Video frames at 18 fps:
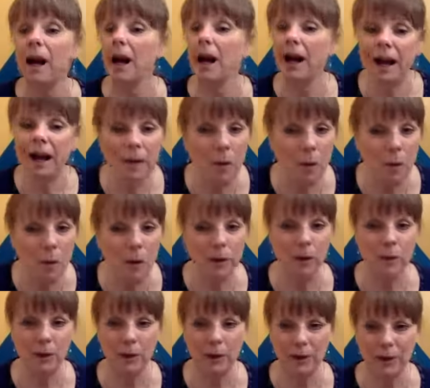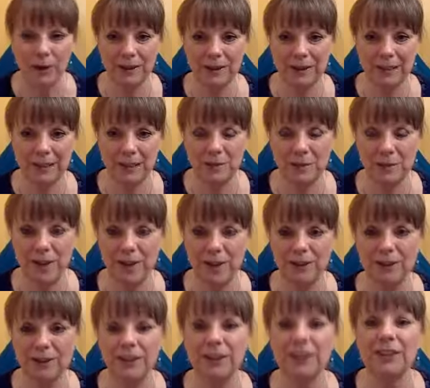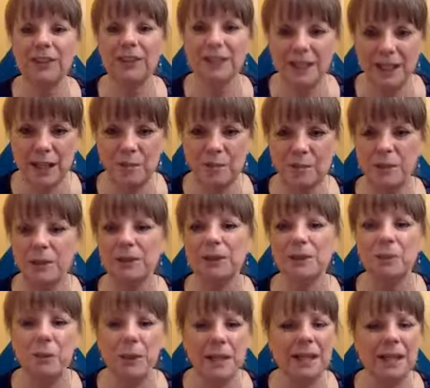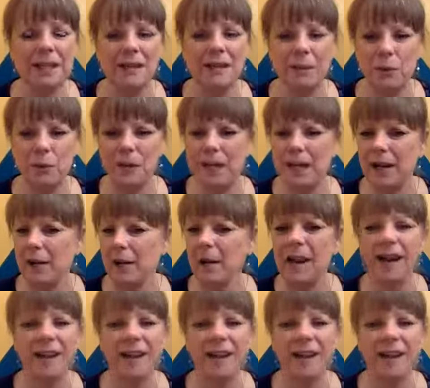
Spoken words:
I don't want to work on the same challenges on the same person week in and week out.